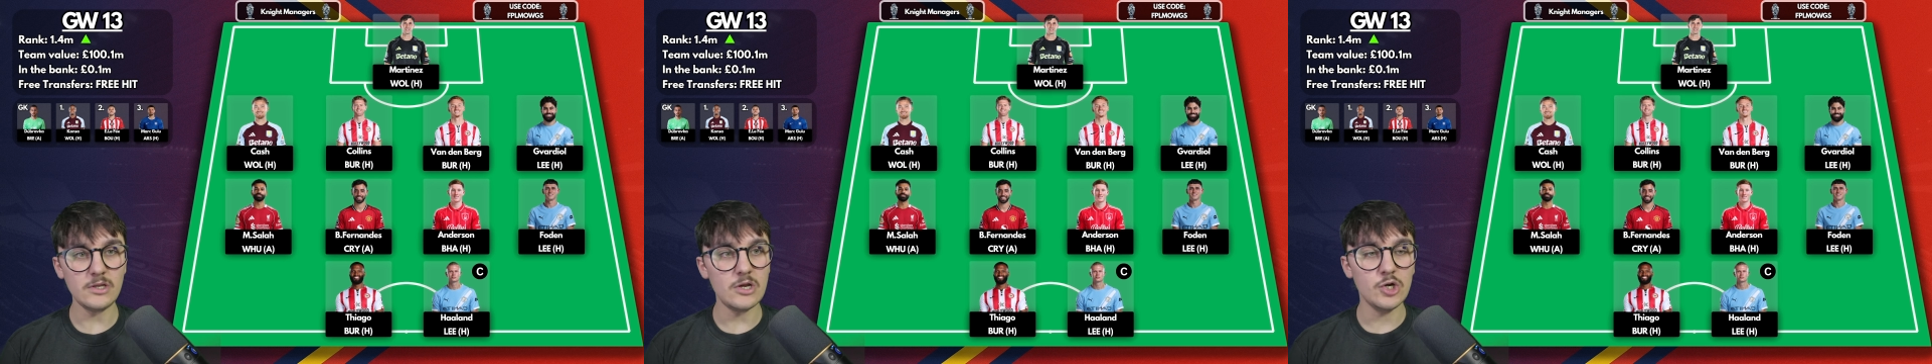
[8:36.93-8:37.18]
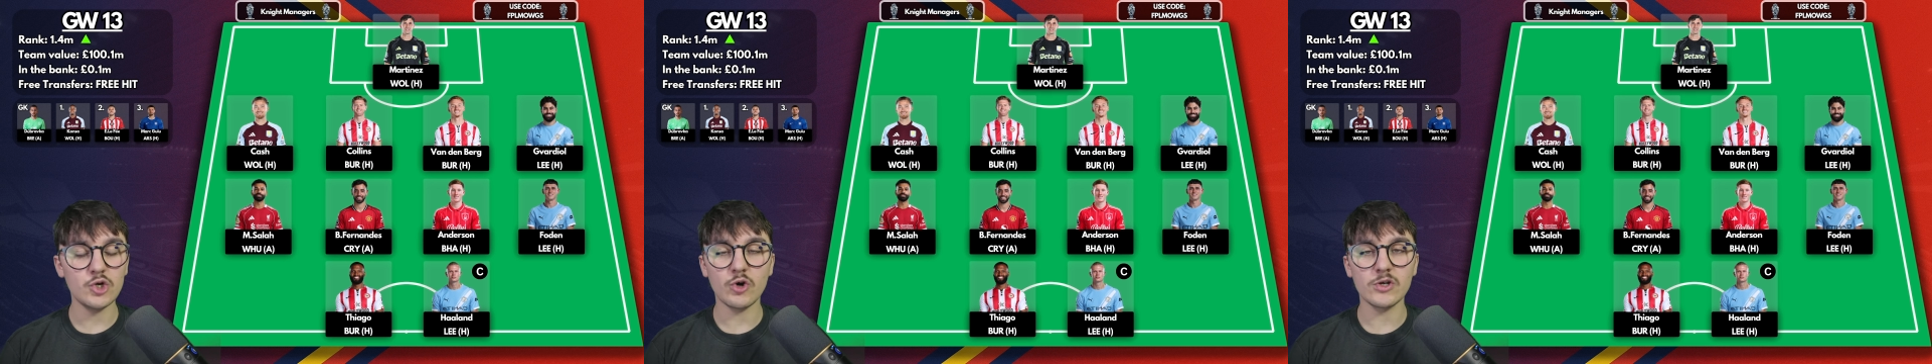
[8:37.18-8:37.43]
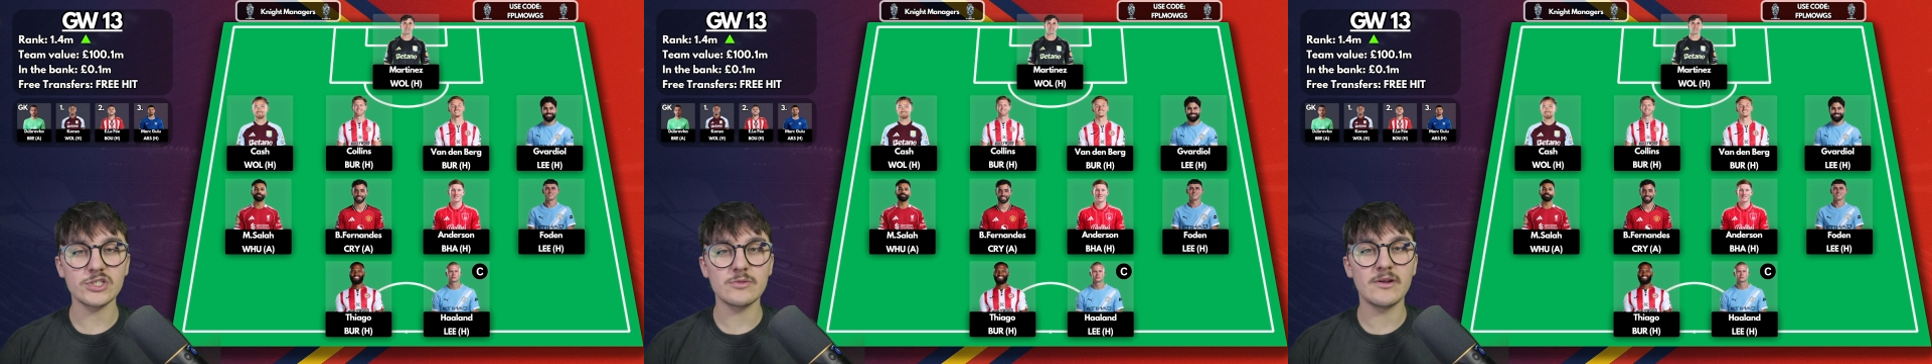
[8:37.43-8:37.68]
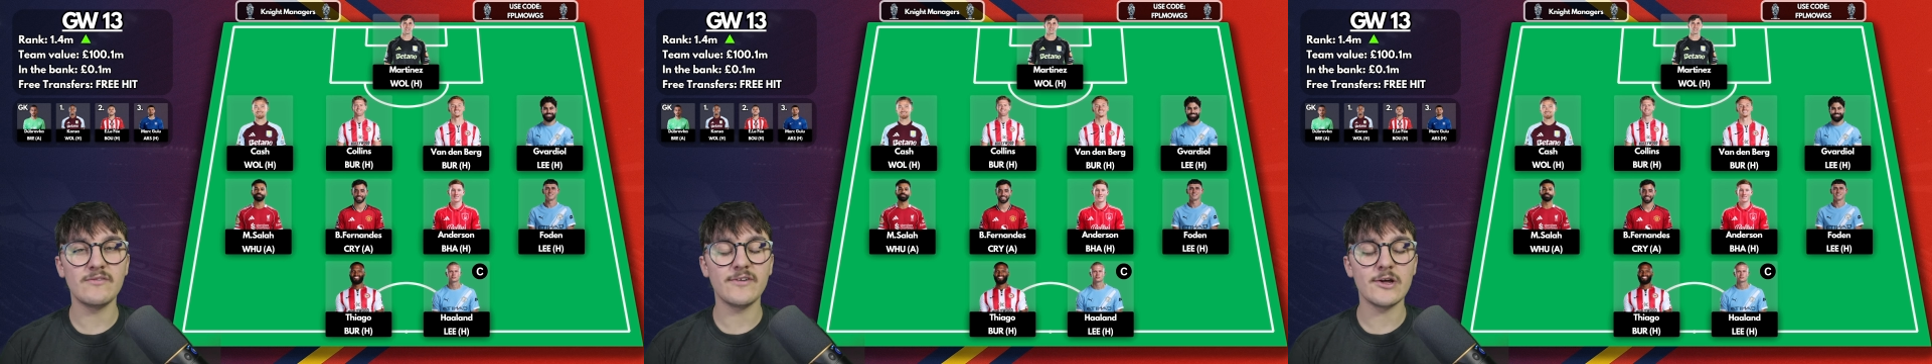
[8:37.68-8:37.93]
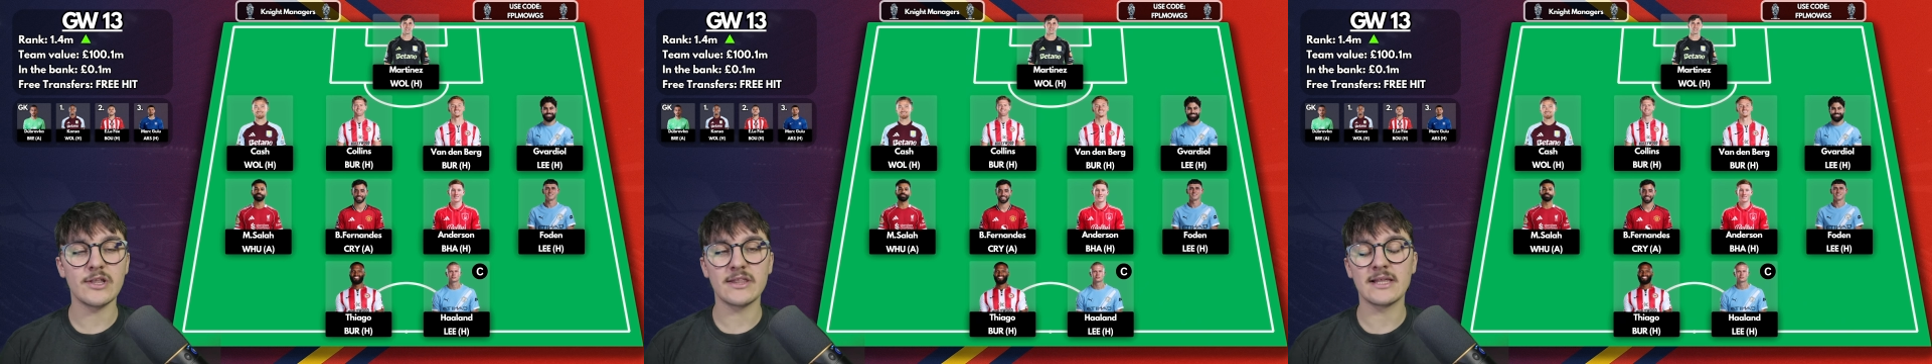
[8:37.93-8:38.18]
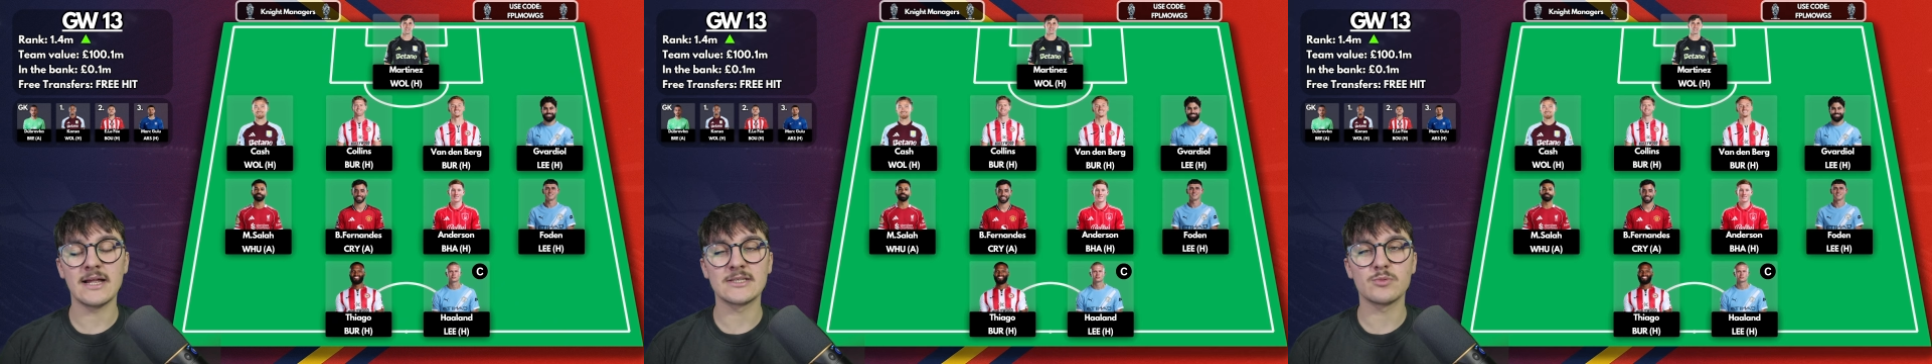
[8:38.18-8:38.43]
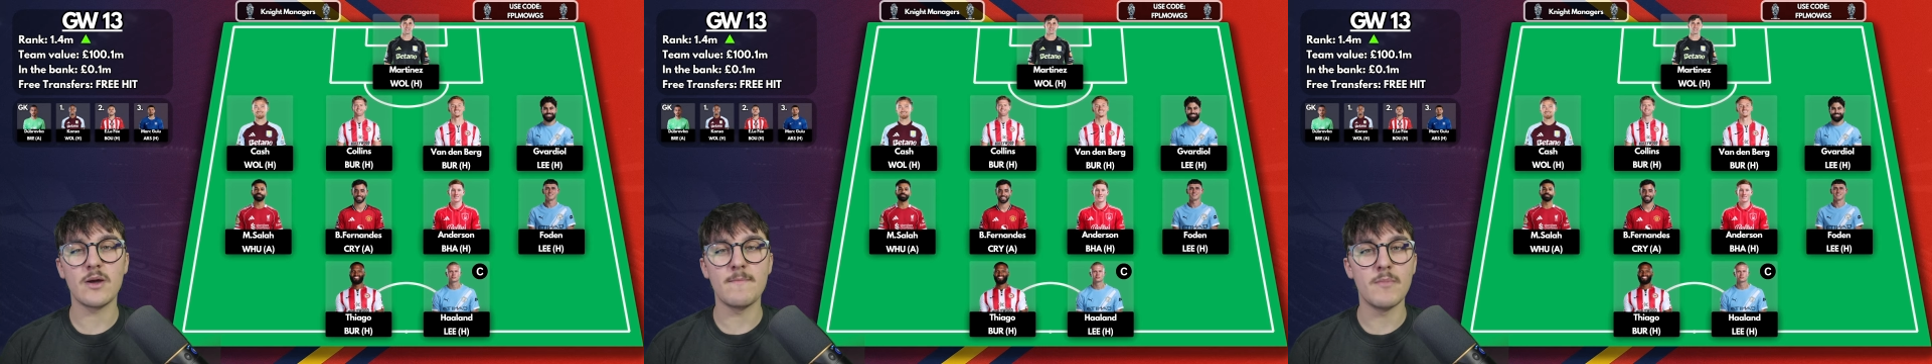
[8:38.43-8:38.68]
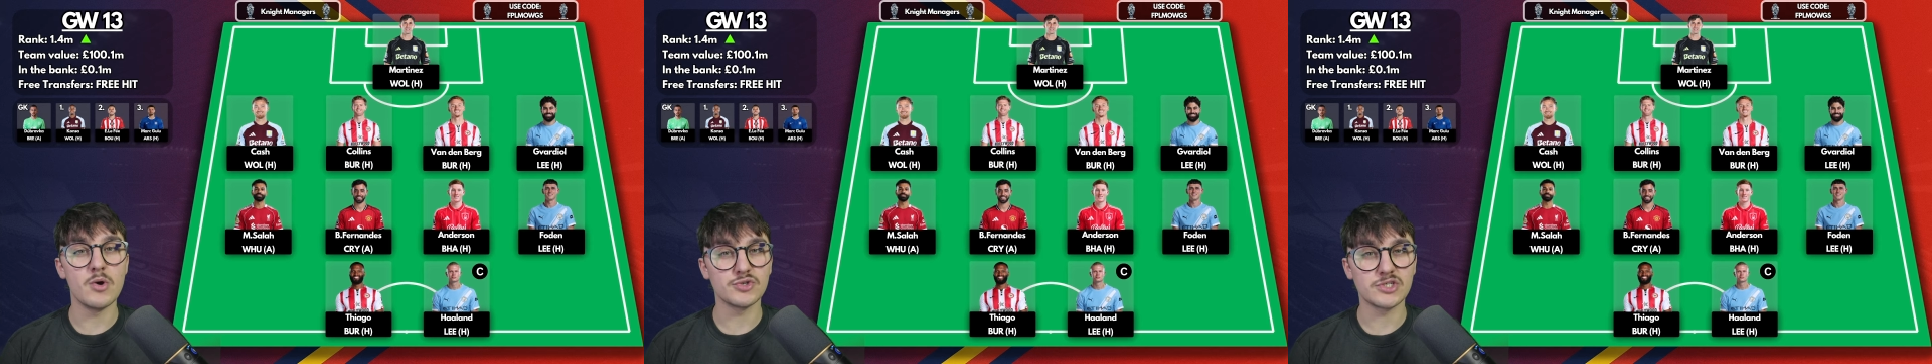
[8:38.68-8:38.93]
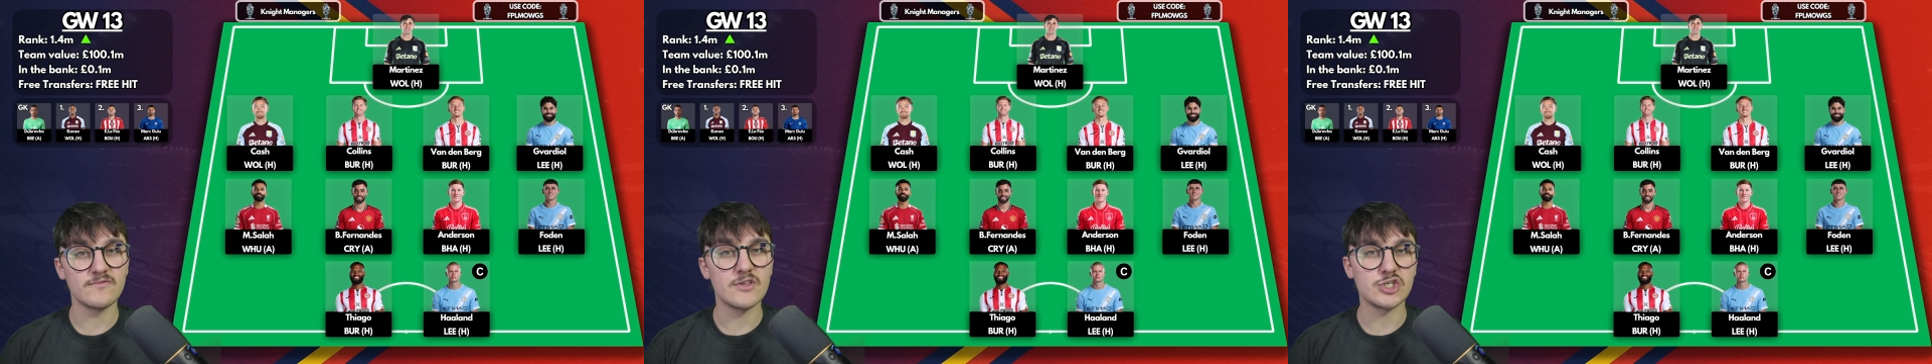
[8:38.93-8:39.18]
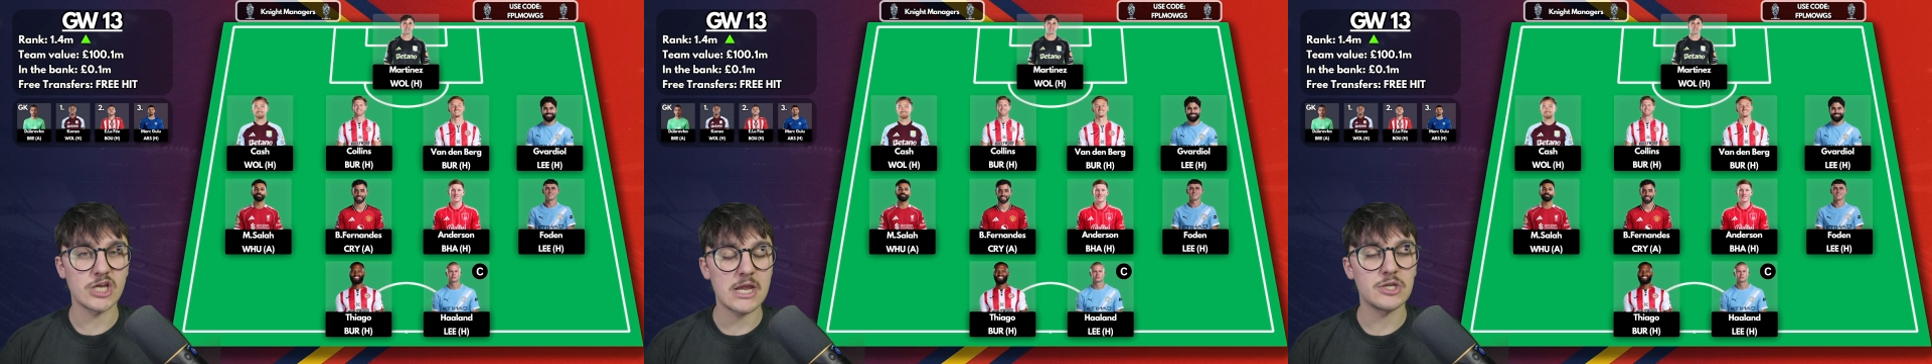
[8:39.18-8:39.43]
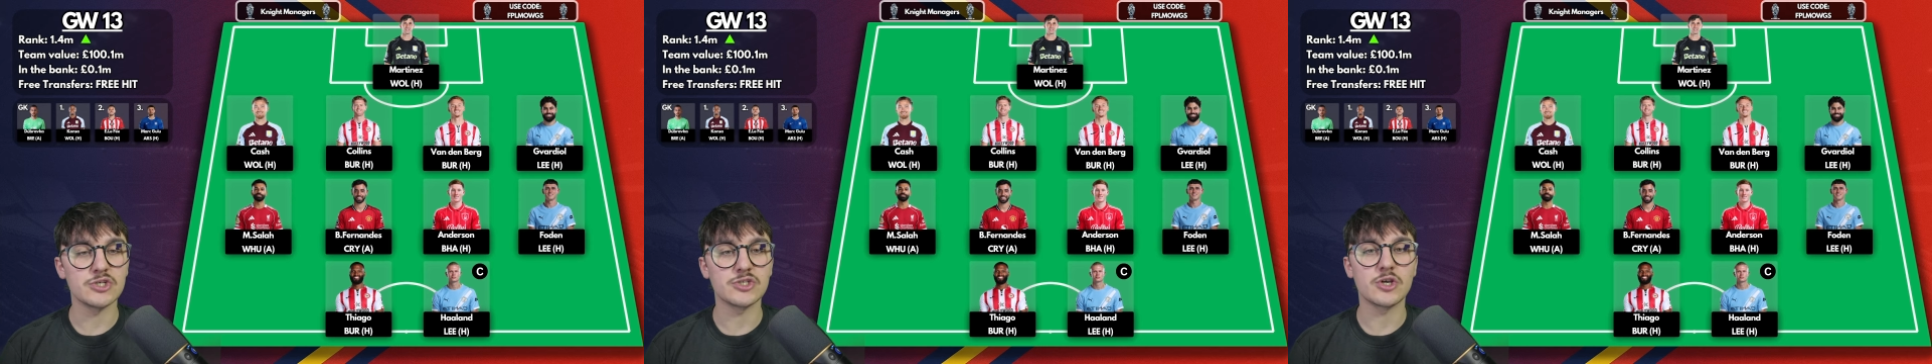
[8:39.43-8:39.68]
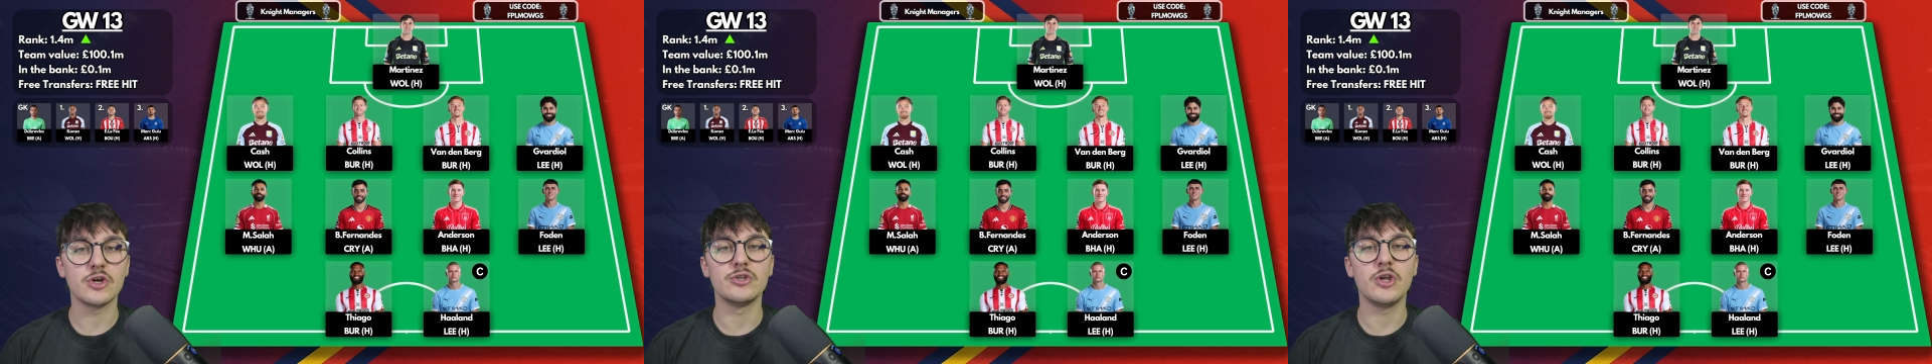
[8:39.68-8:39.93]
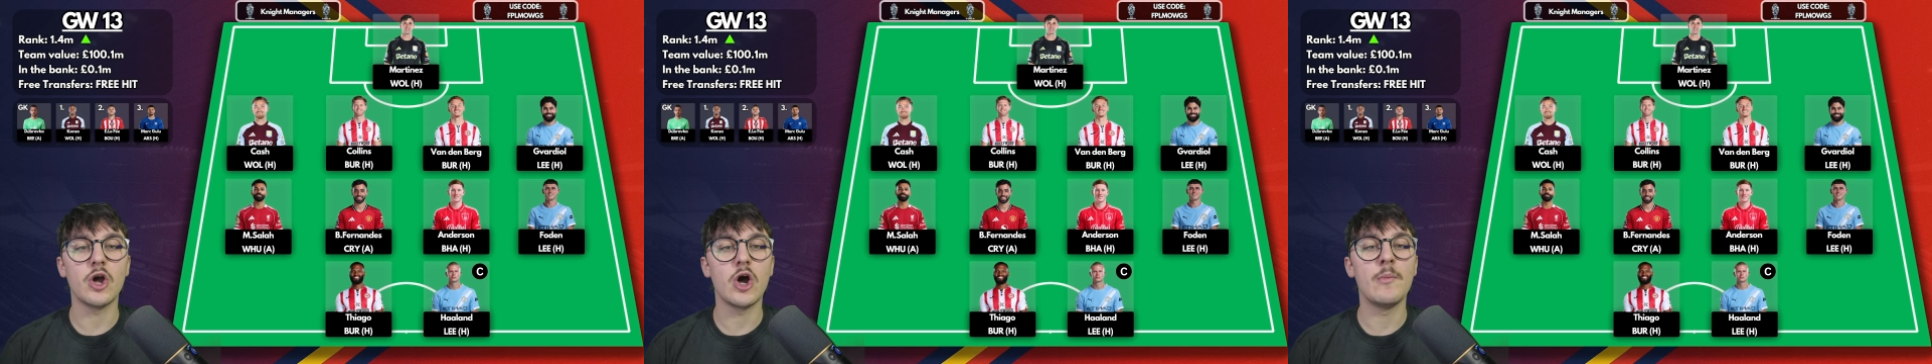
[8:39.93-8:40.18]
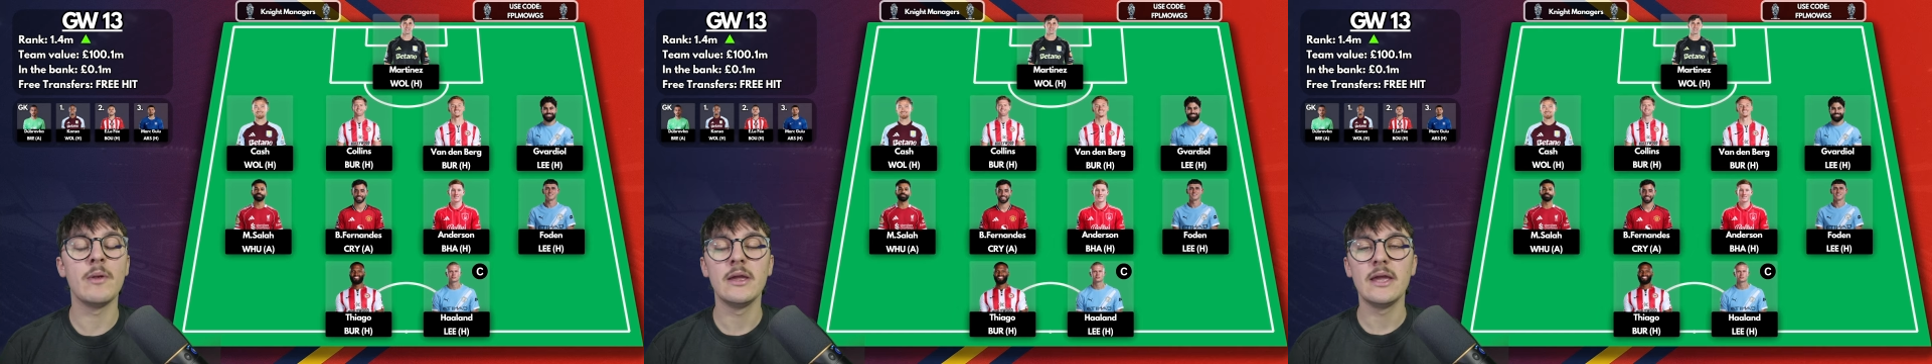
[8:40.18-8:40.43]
Across the midfield, I think that's where most of the changes could come,